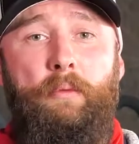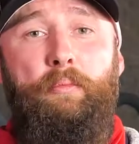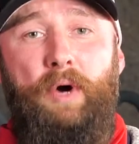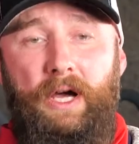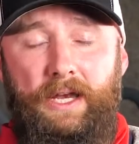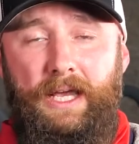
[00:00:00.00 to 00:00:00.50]

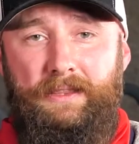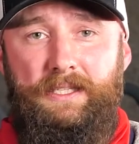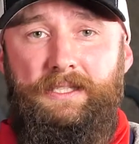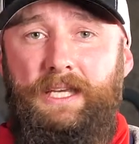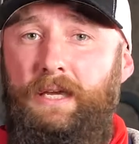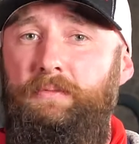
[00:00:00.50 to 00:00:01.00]
But at the
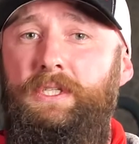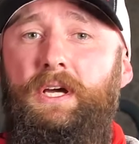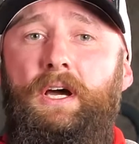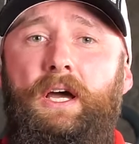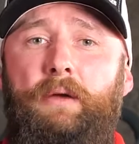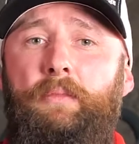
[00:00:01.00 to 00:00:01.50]
same
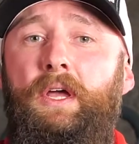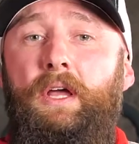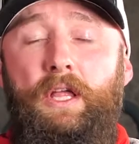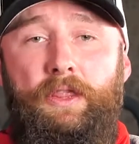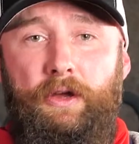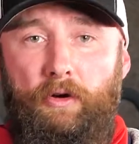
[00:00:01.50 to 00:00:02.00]
time,
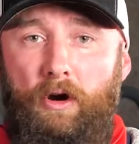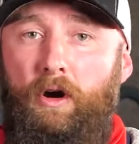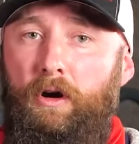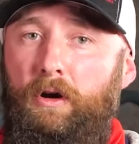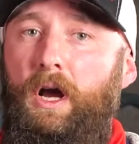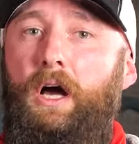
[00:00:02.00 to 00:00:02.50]
there
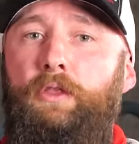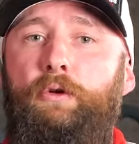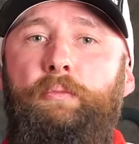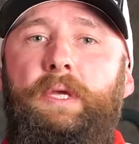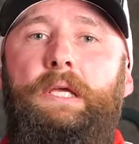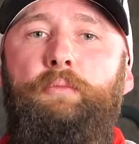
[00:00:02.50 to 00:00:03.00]
are other
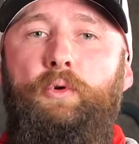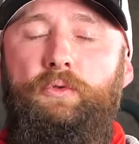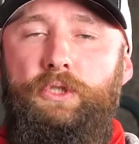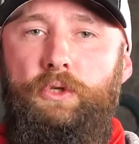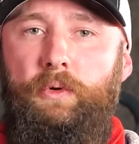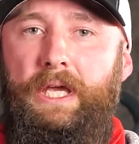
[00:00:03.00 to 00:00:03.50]
people
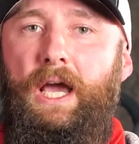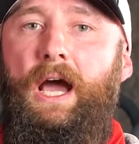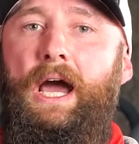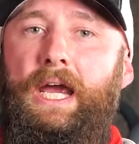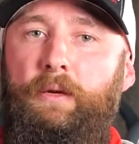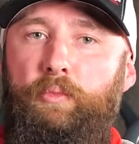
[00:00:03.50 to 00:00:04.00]
doing
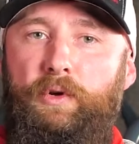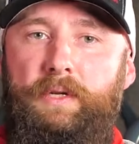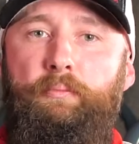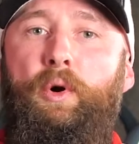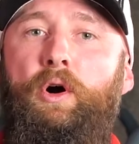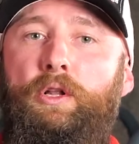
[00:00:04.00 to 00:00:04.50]
hybrid
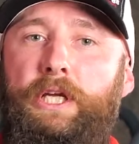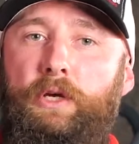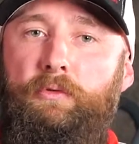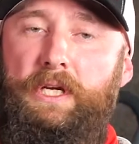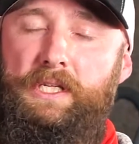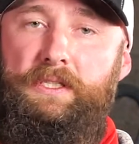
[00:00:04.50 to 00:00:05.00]

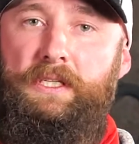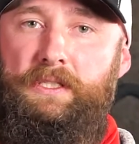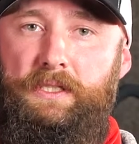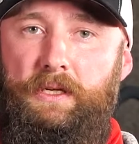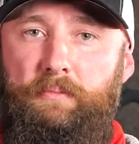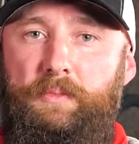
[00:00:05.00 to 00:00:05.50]
polyurea
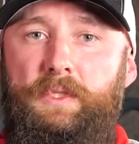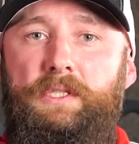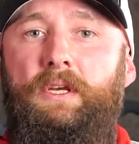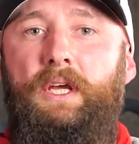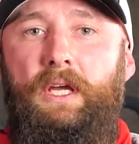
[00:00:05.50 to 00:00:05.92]
systems.